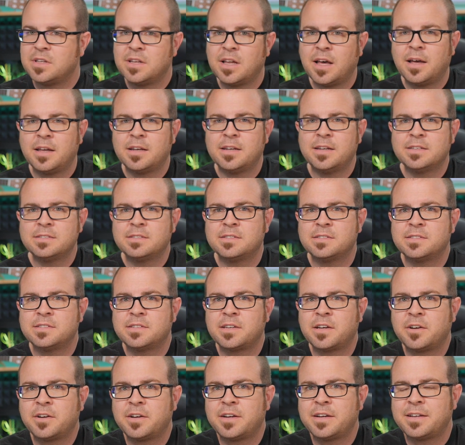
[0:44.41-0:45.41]
not
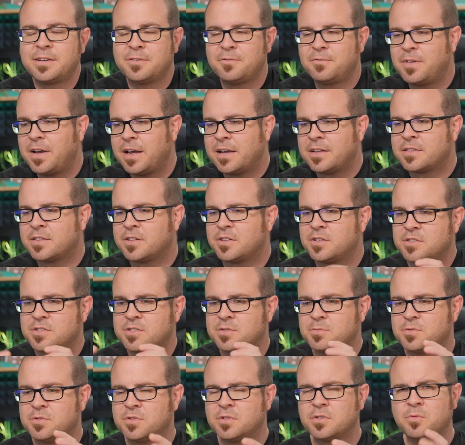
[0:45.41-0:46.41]
necessary. In fact, there's
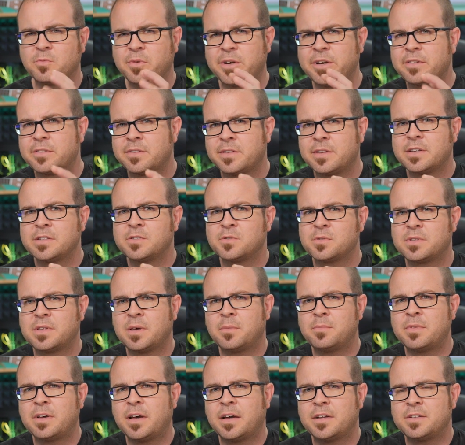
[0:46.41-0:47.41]
some sort of weird things with
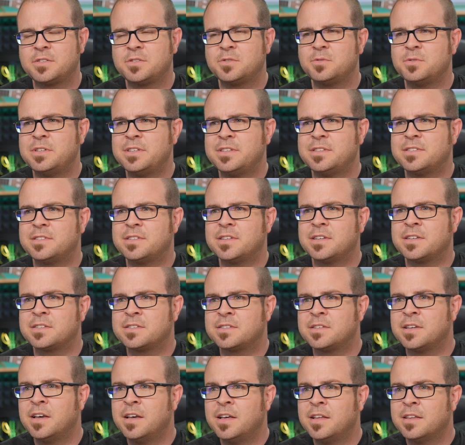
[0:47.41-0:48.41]
M.2
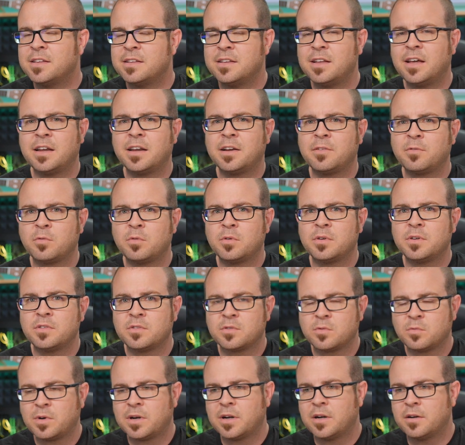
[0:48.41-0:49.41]
heatsinks that not everyone is
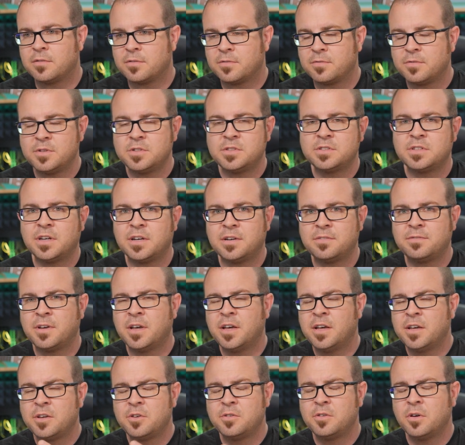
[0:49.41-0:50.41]
aware of. First off,
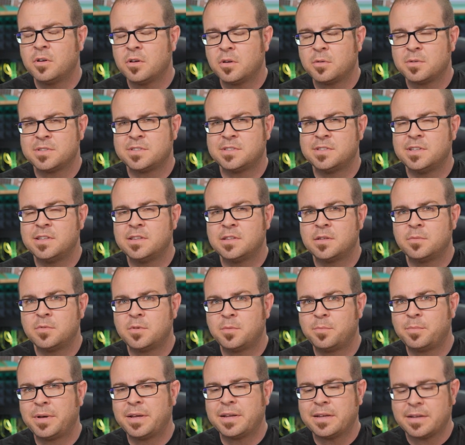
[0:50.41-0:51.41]
you don't always need them
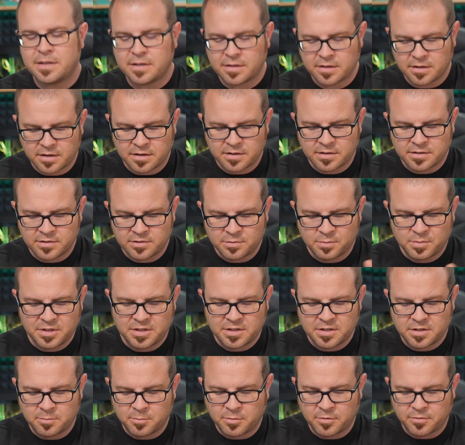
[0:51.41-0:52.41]
depending on the
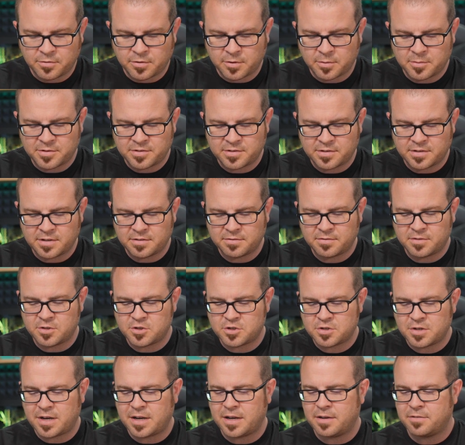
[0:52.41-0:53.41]
speed and performance of the
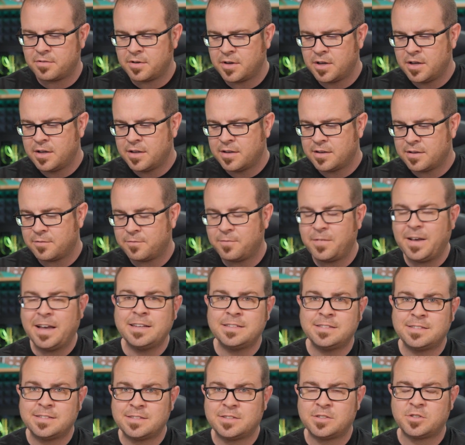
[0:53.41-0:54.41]
drive. The
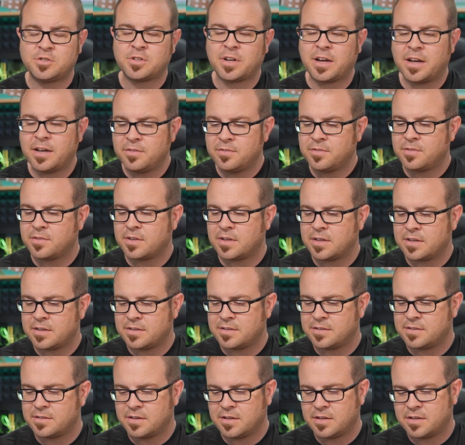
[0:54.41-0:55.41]
fastest drives,
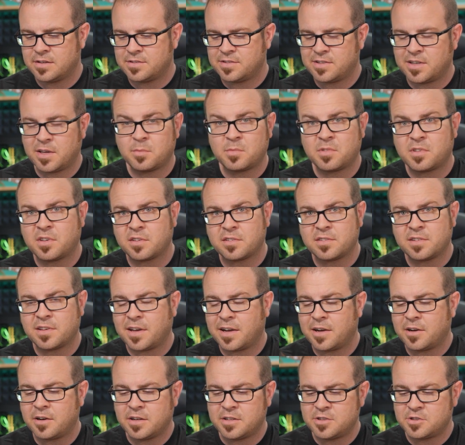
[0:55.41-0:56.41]
like Samsung's
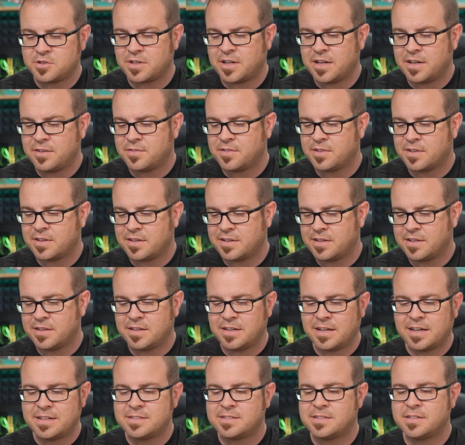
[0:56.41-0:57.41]
higher-end drives like a
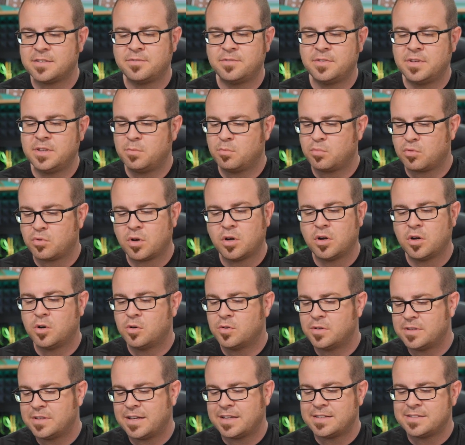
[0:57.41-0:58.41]
970
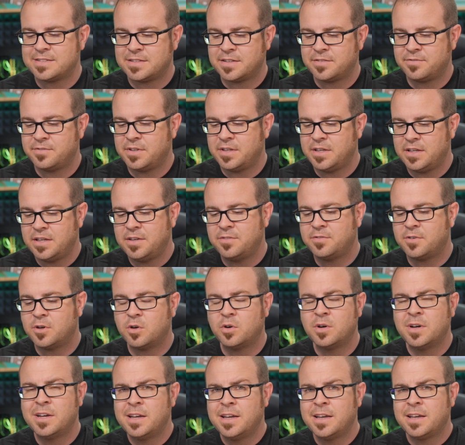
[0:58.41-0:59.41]
Pro and 970
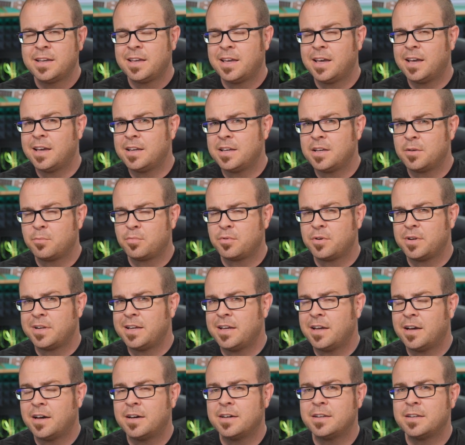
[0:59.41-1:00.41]
Evo, can get pretty
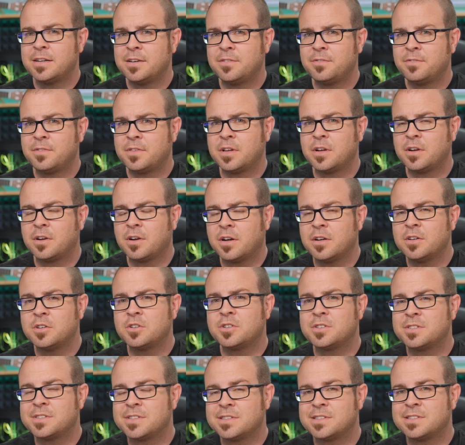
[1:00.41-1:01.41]
hot if they're under
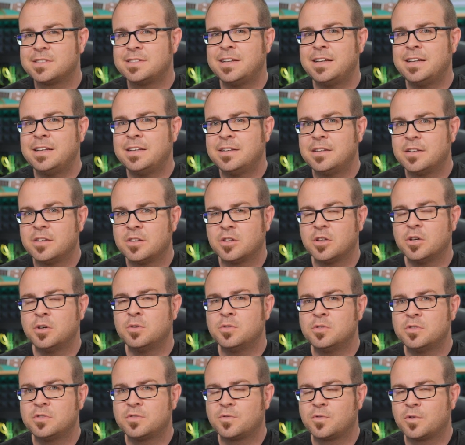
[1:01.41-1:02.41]
sustained
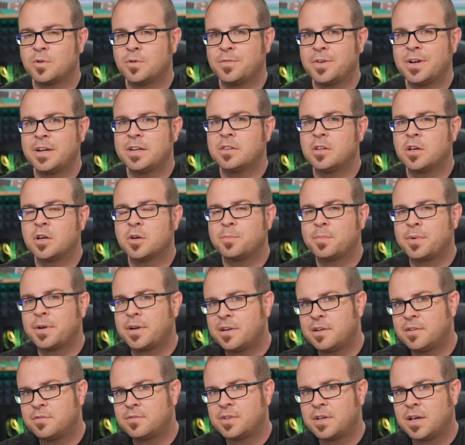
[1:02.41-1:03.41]
loads for a very long
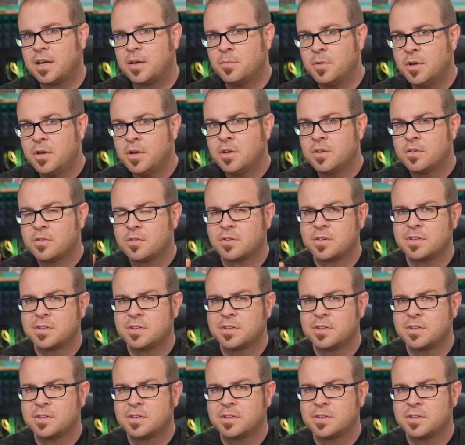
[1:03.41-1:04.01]
period of time. So